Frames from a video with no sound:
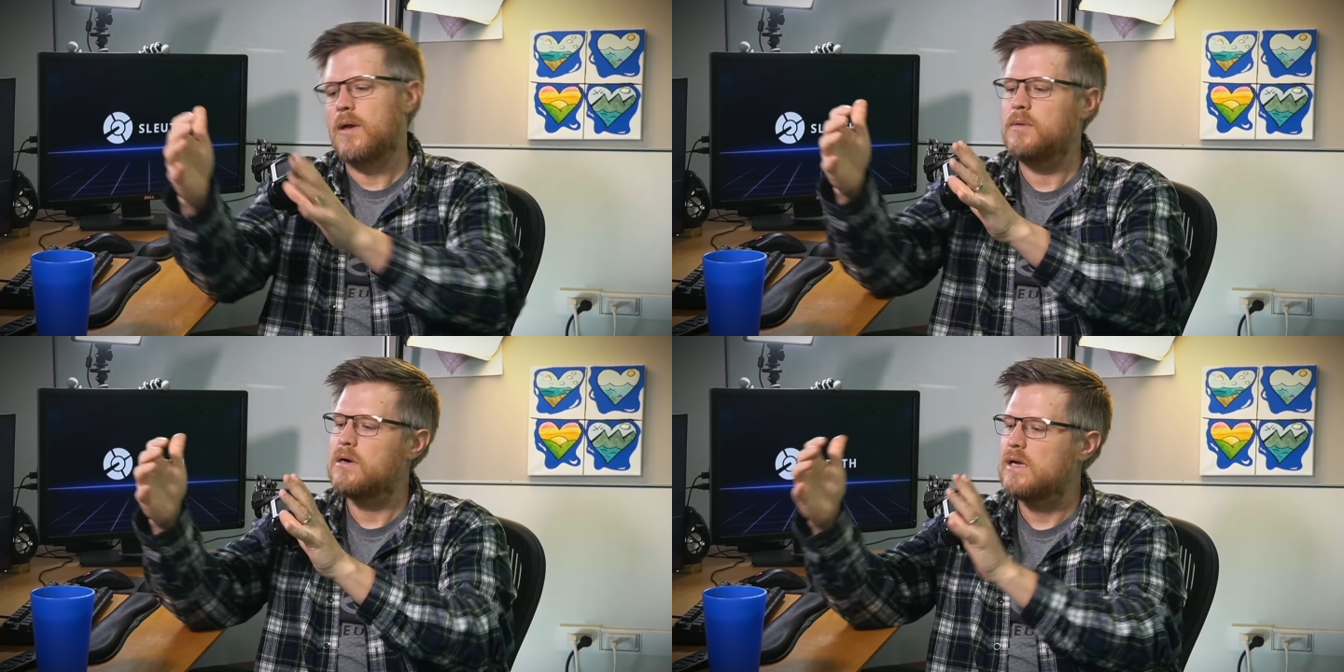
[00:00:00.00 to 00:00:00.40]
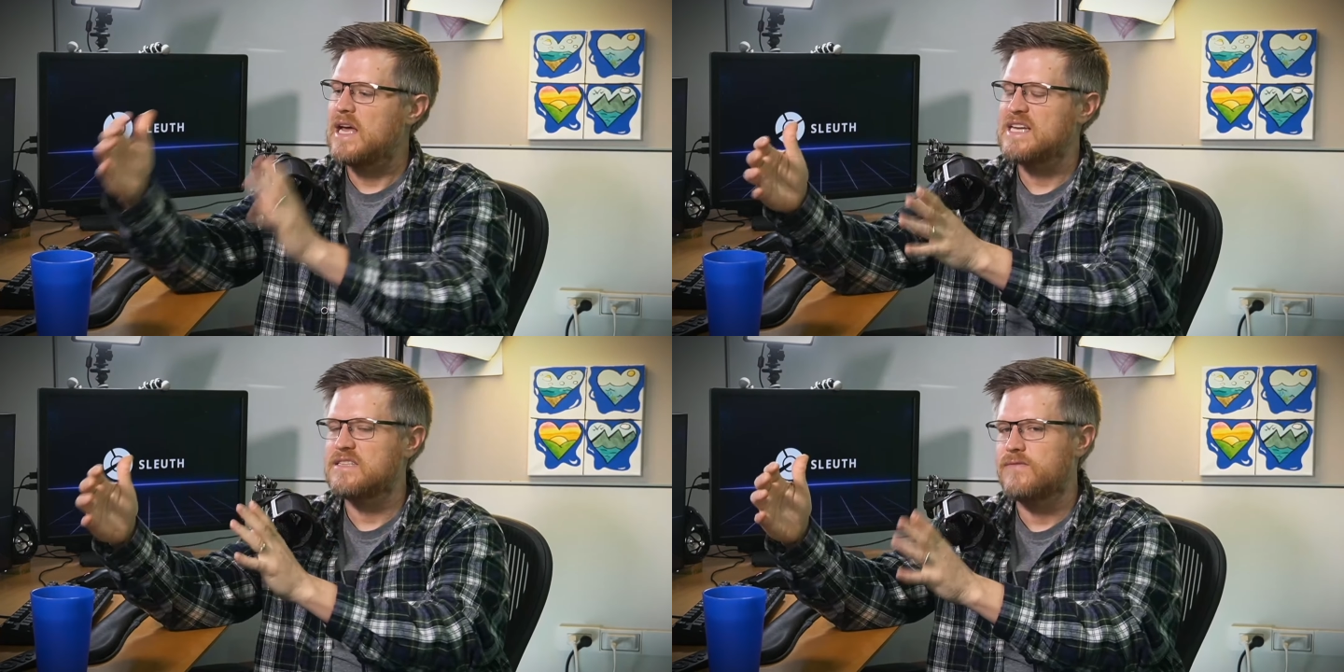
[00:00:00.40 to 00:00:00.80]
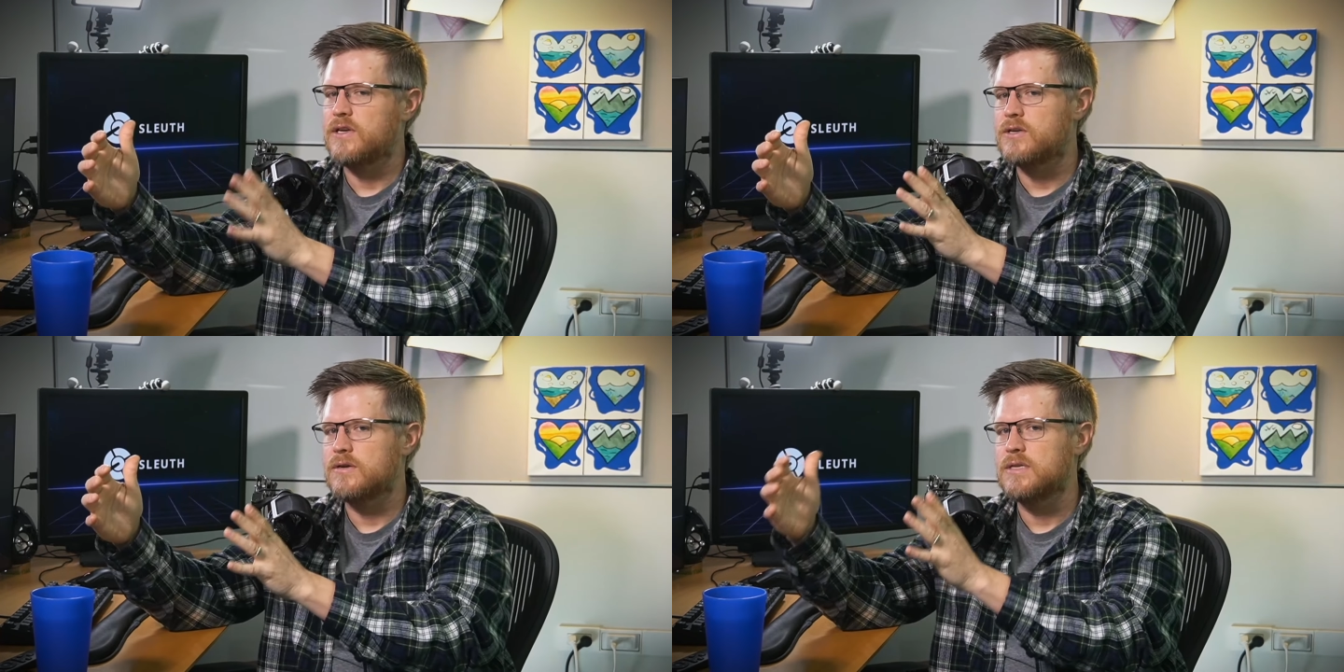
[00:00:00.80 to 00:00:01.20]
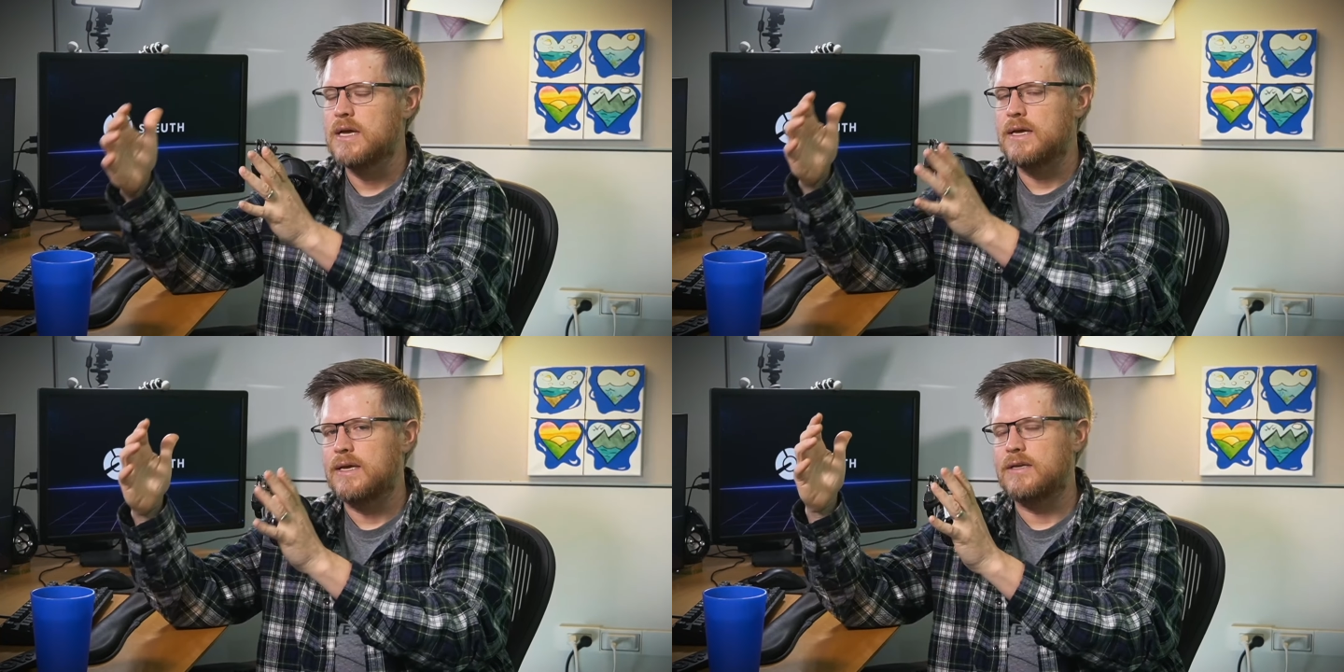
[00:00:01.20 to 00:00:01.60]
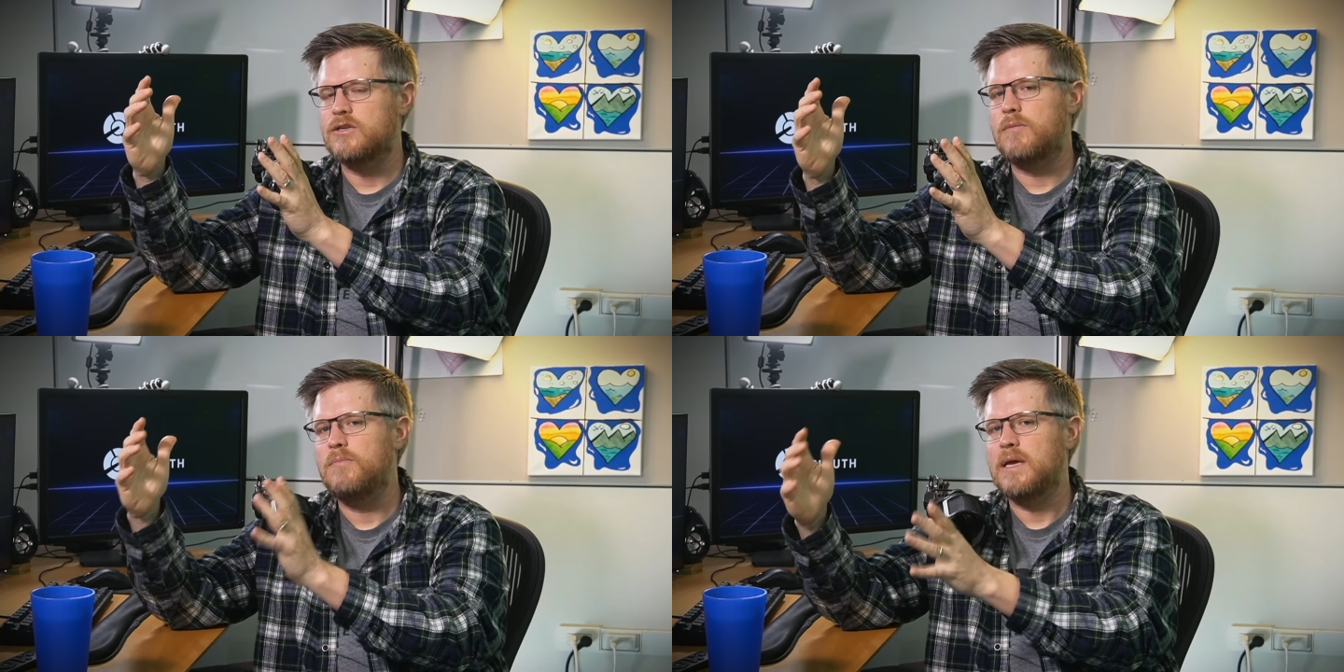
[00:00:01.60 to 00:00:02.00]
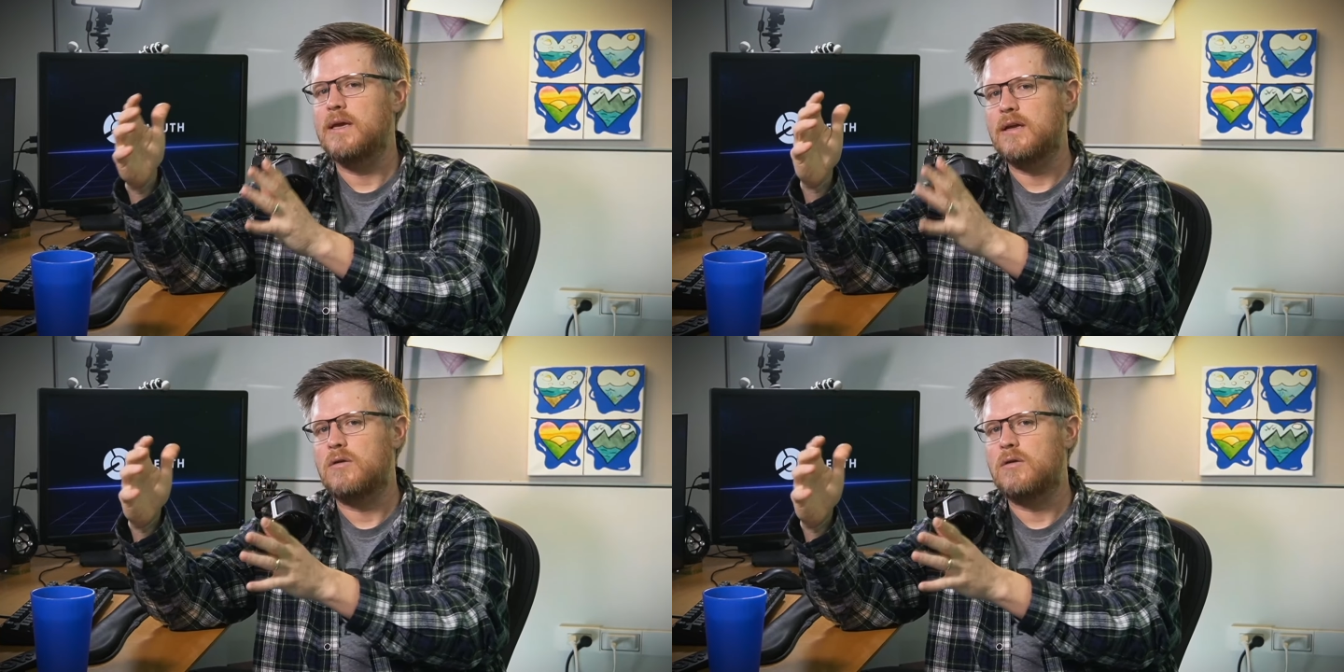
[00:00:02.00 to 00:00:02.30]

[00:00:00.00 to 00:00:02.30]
And maybe your last features is your big